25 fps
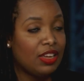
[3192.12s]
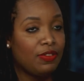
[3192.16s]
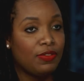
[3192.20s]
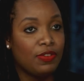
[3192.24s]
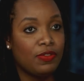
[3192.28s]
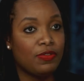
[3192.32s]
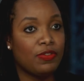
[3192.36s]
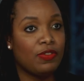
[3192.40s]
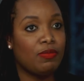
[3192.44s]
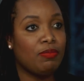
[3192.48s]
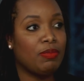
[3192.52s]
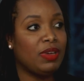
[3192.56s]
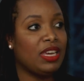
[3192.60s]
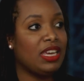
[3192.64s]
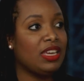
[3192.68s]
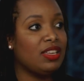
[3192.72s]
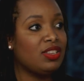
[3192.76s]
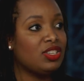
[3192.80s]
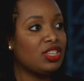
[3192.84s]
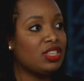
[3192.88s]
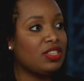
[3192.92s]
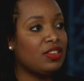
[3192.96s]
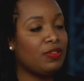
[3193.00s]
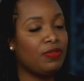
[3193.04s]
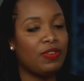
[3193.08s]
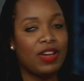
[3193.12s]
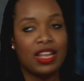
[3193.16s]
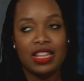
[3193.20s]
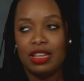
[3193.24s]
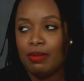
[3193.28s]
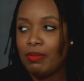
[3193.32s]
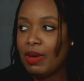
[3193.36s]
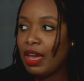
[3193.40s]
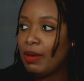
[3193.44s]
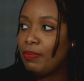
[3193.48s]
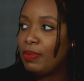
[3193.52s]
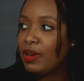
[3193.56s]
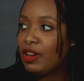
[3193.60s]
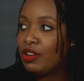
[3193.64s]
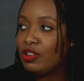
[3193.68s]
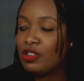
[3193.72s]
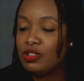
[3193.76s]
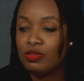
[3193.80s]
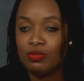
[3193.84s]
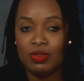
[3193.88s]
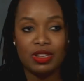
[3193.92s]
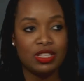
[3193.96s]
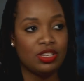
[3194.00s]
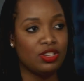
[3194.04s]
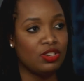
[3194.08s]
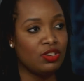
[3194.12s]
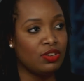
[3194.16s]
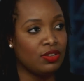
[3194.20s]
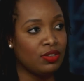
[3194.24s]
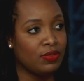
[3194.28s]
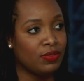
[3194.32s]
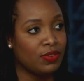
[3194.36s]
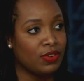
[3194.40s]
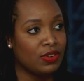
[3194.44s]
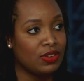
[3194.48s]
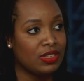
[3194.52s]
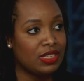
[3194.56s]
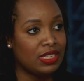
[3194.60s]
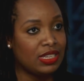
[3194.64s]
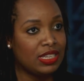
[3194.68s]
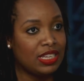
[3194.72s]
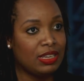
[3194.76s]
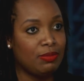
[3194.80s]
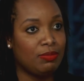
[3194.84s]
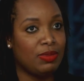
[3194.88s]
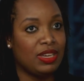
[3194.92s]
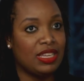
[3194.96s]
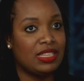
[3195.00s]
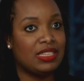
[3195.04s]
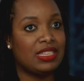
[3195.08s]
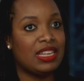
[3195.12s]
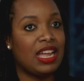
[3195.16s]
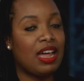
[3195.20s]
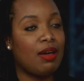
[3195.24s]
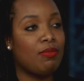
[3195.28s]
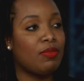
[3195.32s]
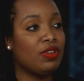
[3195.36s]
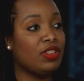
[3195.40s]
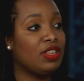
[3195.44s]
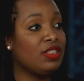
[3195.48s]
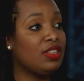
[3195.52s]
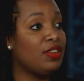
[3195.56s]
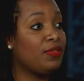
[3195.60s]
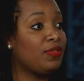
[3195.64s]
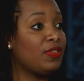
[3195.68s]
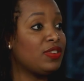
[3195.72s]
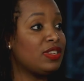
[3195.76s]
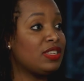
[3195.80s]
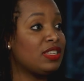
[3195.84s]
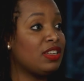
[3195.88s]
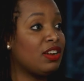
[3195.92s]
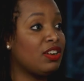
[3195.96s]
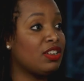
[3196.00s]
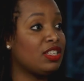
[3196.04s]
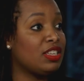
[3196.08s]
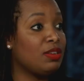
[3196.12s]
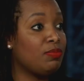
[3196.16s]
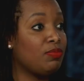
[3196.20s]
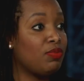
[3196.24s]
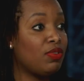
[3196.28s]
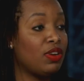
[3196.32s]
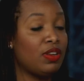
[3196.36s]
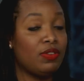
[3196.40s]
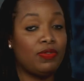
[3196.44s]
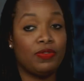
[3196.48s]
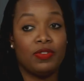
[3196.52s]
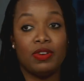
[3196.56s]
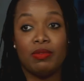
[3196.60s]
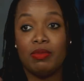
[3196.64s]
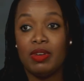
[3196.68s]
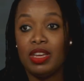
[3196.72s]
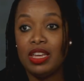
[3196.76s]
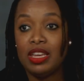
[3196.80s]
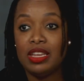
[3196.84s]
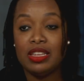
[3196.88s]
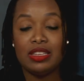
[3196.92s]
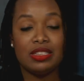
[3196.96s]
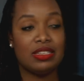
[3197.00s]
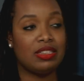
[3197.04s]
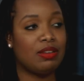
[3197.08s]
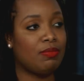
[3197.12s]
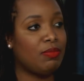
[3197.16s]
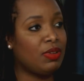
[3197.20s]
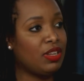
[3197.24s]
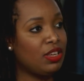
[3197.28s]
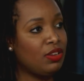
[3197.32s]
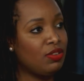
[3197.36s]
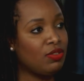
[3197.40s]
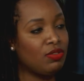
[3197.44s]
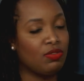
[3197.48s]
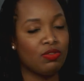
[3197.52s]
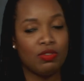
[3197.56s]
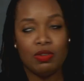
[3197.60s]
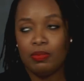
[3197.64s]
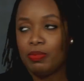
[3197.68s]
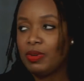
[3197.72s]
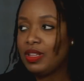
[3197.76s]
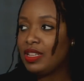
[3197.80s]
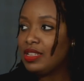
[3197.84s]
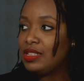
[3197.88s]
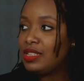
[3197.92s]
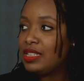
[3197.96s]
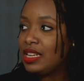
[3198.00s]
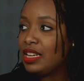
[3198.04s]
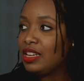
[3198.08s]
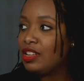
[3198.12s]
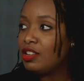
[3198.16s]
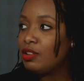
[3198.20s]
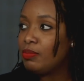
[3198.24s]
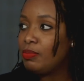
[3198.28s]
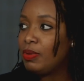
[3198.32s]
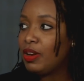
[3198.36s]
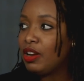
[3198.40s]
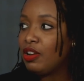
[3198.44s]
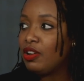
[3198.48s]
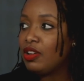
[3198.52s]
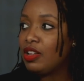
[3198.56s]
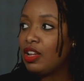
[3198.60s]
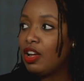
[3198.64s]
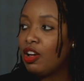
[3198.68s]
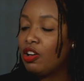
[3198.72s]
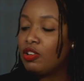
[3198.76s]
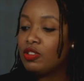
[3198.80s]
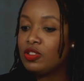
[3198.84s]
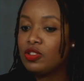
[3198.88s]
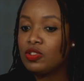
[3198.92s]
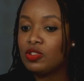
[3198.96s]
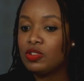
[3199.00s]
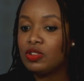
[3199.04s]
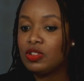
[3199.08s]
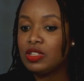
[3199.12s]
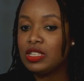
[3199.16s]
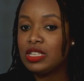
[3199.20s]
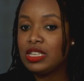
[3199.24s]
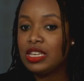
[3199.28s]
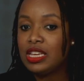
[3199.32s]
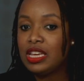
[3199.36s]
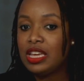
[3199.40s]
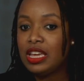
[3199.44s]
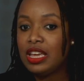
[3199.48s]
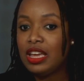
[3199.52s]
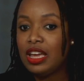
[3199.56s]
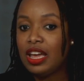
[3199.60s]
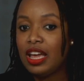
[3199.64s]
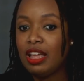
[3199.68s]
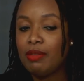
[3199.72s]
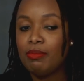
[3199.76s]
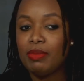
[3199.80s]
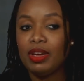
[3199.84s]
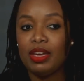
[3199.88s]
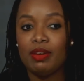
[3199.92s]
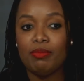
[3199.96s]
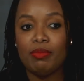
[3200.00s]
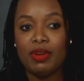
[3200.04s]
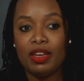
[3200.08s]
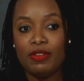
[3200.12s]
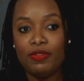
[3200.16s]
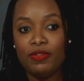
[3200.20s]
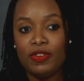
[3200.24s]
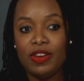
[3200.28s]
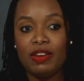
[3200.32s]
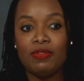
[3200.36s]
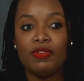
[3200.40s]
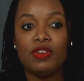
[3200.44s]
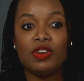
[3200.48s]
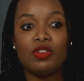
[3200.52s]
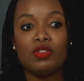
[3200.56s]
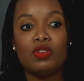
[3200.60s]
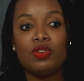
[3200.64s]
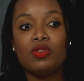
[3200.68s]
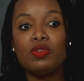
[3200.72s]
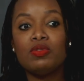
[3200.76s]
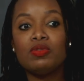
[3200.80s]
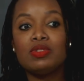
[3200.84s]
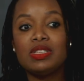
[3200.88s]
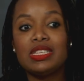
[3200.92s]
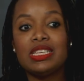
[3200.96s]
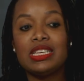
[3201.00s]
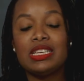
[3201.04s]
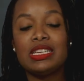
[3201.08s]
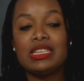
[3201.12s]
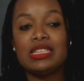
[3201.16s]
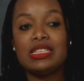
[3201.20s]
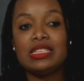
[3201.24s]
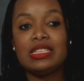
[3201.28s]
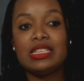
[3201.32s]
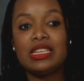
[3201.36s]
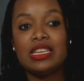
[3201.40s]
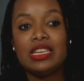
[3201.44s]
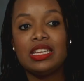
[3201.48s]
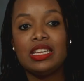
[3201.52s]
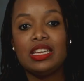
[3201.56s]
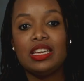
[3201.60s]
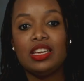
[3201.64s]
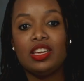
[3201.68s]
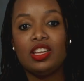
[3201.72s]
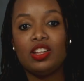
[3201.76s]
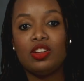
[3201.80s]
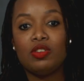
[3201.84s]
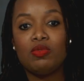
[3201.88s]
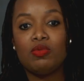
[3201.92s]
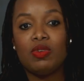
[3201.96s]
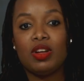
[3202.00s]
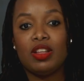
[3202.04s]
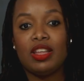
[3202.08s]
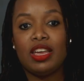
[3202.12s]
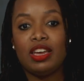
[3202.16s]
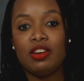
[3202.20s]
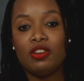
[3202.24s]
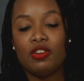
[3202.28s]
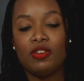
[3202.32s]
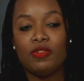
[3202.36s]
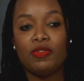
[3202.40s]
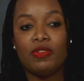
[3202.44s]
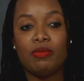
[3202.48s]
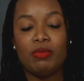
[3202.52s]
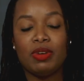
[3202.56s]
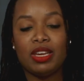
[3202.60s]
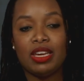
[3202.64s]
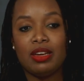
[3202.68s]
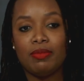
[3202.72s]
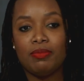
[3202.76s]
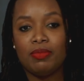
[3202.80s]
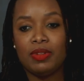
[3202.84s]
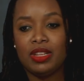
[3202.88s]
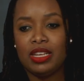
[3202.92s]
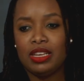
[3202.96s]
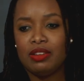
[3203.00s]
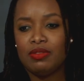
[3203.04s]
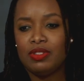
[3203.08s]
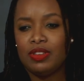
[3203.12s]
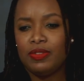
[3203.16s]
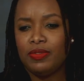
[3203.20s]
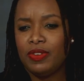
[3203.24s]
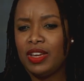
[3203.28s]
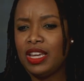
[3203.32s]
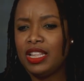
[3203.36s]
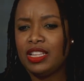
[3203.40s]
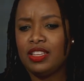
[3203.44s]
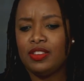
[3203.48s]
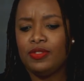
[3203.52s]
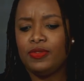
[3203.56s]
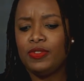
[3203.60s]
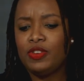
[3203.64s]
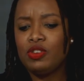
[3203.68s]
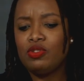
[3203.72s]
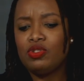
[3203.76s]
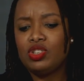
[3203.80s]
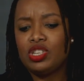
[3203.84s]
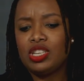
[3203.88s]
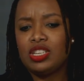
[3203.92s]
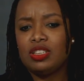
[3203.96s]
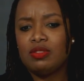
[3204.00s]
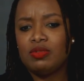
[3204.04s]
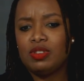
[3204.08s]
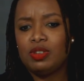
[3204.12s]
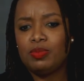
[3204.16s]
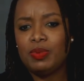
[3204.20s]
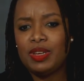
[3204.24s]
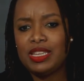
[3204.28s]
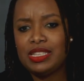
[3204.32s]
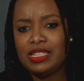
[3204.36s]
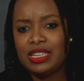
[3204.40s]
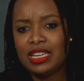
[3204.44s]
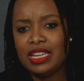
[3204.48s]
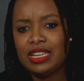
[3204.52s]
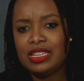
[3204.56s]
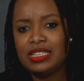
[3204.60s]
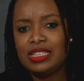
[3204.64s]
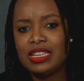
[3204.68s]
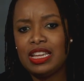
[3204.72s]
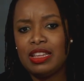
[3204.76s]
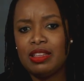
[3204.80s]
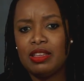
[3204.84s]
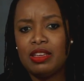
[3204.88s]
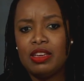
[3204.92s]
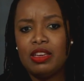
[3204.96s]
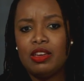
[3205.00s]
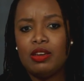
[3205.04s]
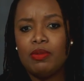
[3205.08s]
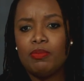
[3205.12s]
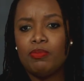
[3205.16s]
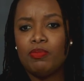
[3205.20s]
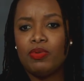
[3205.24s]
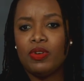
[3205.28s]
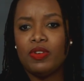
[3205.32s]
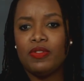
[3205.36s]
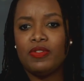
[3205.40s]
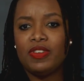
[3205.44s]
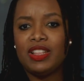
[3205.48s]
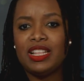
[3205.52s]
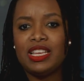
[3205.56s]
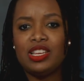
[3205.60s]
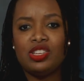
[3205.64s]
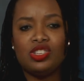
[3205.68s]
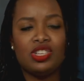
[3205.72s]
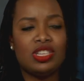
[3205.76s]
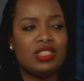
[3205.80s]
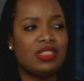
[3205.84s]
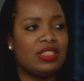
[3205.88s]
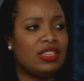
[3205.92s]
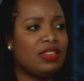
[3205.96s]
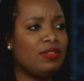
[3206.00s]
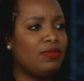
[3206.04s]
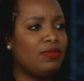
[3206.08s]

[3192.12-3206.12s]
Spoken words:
Even for me, just the fact that my parents went to university means that I'm on a different starting point from somebody who grew up in a single parent household. And my favorite quote is, one I heard from a company, it was Fearless Futures, which basically said, privilege is